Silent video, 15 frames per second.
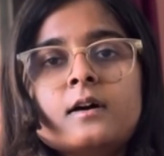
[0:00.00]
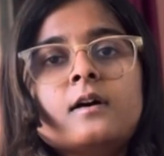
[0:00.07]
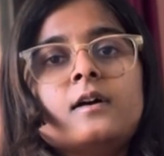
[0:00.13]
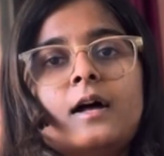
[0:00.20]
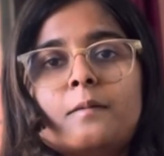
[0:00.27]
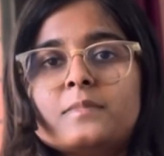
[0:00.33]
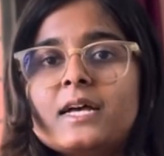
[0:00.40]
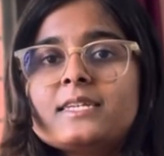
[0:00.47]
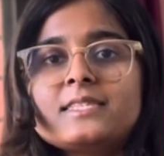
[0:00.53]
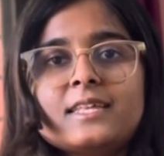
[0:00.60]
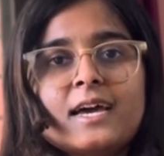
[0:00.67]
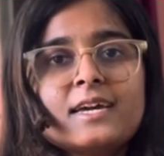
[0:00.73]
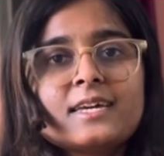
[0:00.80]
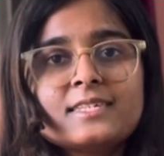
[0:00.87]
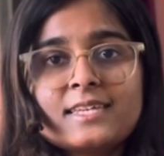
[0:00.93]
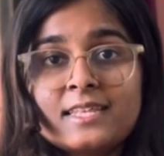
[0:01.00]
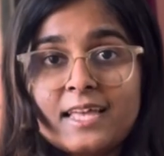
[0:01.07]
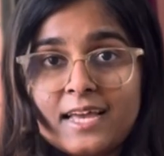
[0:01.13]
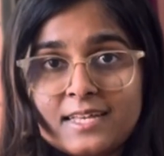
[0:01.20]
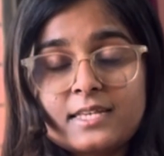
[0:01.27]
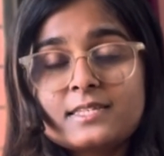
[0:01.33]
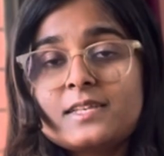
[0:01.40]
Ramdas Nayak is an
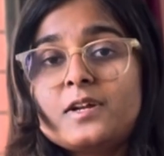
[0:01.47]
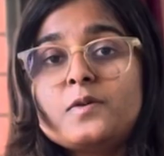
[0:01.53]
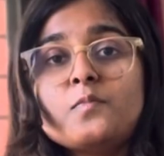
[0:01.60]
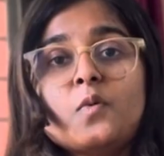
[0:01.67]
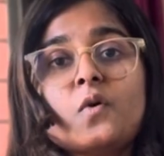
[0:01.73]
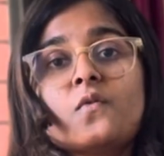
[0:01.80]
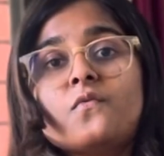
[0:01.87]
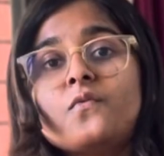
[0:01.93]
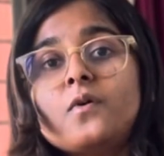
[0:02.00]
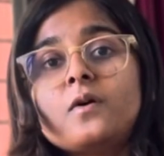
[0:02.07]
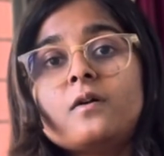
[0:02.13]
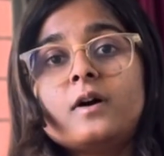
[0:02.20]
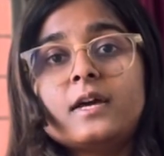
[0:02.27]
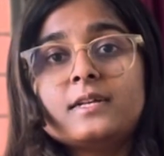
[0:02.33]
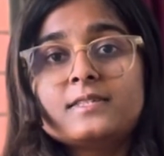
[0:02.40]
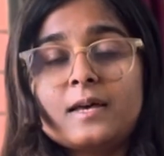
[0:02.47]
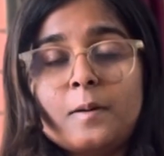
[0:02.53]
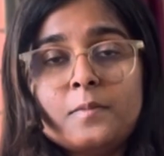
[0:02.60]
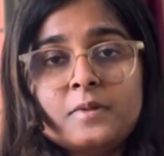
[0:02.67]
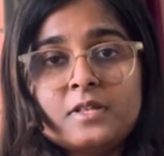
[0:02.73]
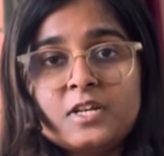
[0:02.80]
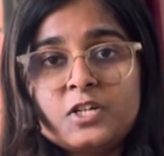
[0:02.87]
excellent book for
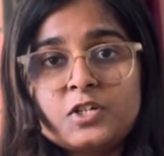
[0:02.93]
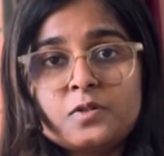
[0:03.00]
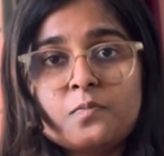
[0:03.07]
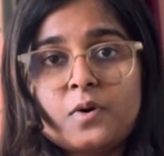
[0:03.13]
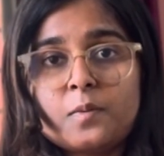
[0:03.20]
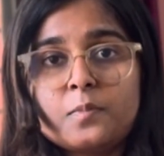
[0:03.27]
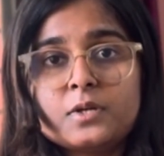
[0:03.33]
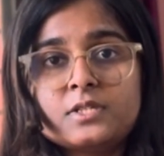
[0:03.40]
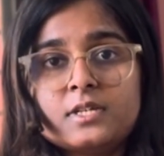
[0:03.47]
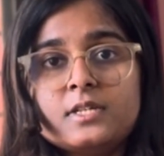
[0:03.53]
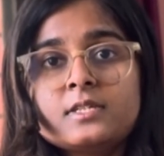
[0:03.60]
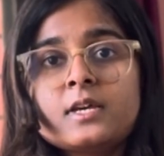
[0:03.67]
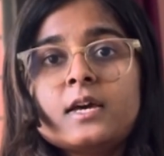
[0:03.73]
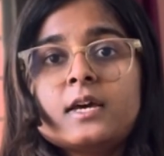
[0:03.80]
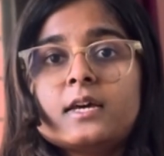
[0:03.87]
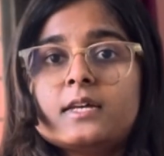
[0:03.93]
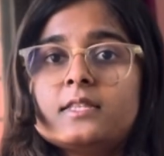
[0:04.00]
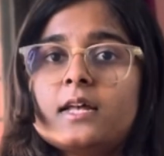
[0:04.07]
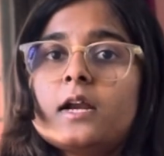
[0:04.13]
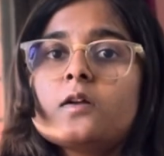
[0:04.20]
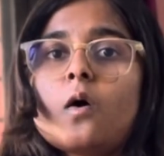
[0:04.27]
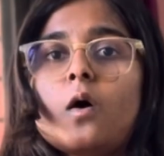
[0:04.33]
examination purposes in
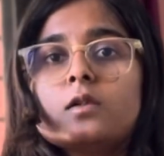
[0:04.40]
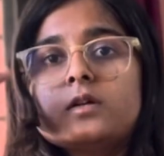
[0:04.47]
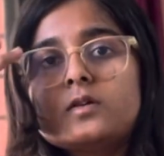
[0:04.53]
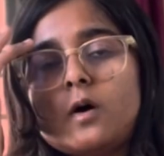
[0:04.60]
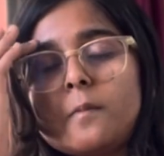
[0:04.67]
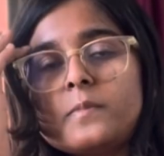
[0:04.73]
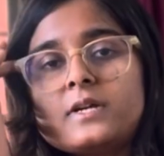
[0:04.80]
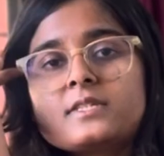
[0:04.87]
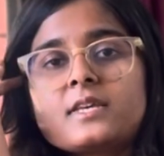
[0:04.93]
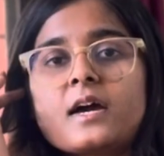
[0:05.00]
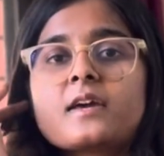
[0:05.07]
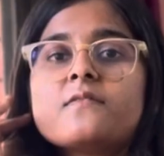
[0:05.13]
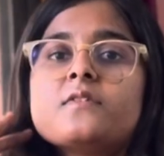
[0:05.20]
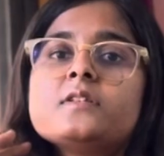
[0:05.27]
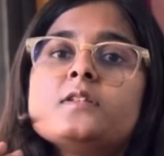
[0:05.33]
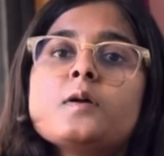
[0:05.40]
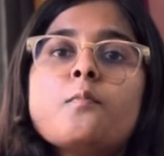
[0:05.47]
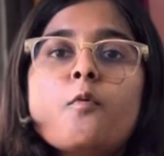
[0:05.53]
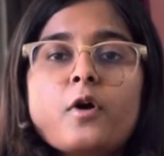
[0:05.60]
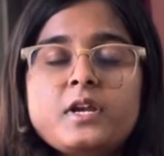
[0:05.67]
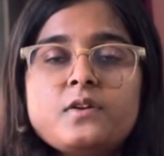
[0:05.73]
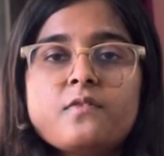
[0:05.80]
that all the topics are given in a
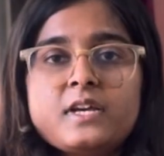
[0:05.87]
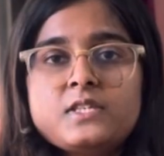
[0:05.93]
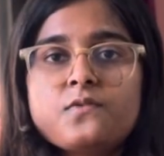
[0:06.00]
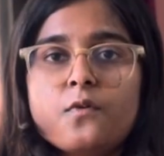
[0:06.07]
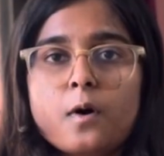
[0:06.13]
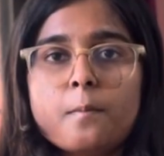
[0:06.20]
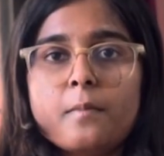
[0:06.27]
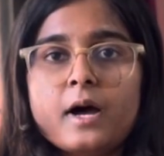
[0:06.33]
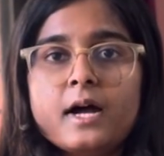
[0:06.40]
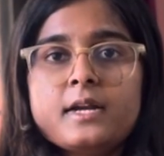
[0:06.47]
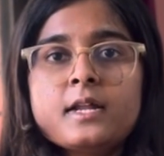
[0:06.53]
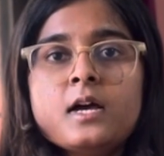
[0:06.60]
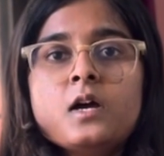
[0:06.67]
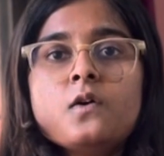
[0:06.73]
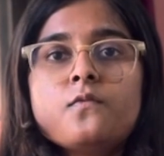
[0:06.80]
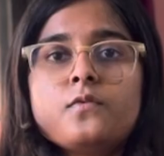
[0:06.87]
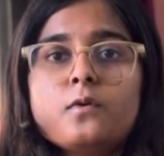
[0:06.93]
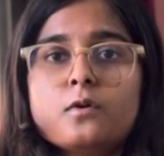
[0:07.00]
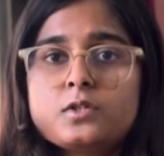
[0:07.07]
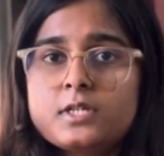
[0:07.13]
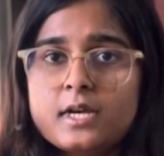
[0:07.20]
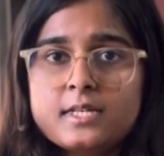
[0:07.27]
point-wise format.
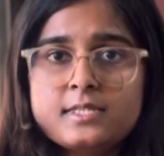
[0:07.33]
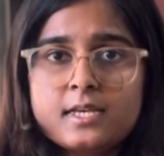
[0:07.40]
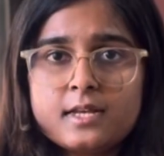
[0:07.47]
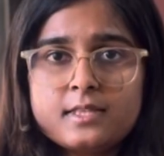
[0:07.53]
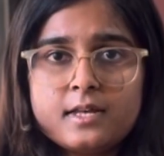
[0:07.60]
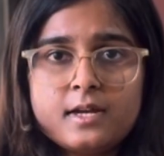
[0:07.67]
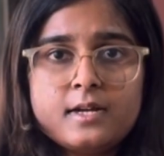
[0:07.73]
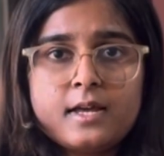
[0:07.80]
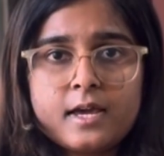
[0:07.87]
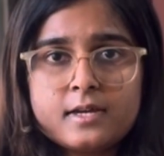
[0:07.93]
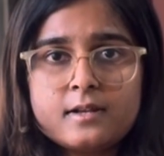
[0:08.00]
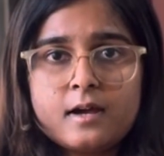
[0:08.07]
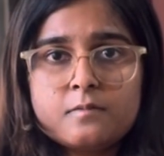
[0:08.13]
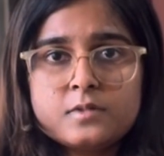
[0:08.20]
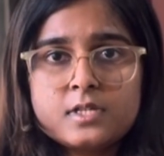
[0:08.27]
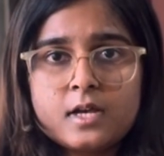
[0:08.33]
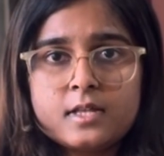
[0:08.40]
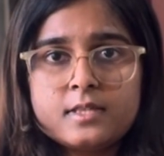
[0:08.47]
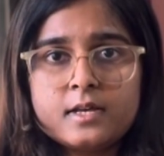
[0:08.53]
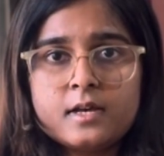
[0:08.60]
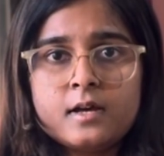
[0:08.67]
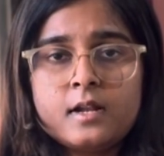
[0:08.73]
Flowcharts are there, diagrams are
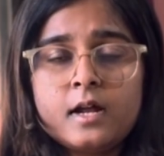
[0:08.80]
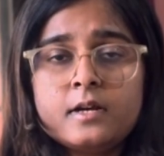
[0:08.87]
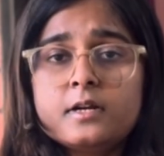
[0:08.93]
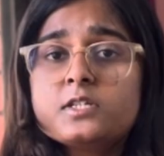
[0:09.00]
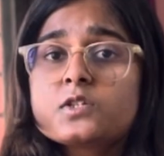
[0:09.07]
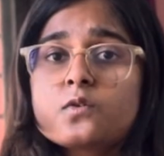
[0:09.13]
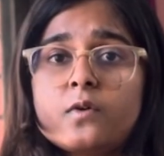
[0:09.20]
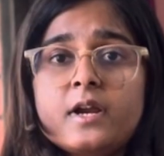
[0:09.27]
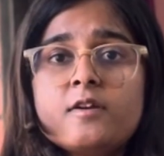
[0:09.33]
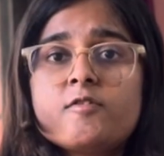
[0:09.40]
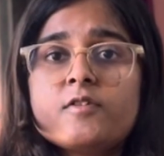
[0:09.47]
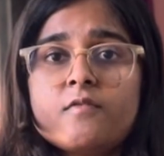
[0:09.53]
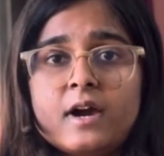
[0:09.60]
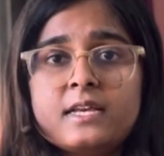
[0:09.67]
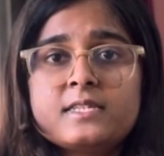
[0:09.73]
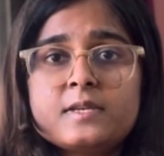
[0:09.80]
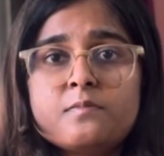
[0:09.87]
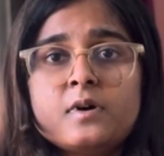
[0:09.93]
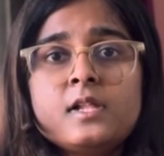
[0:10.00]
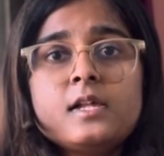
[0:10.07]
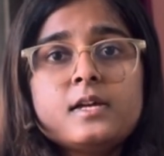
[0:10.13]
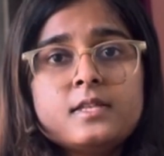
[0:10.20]
there, and it's quite
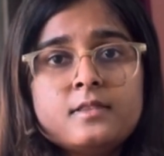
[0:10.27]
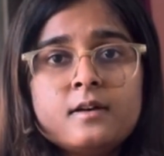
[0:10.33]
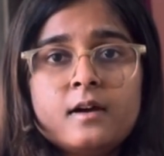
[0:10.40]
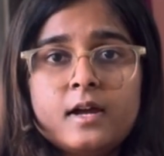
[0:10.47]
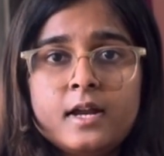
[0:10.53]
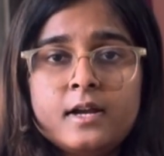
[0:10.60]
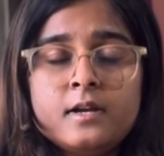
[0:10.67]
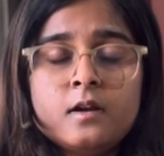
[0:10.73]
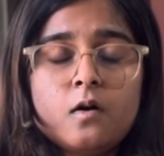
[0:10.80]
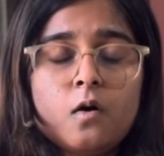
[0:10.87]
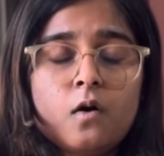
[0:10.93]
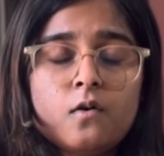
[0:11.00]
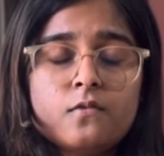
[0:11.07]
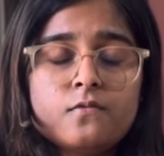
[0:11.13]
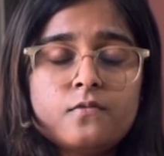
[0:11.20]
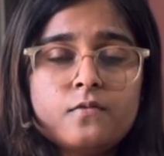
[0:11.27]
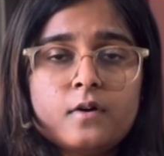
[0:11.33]
revisable in the end of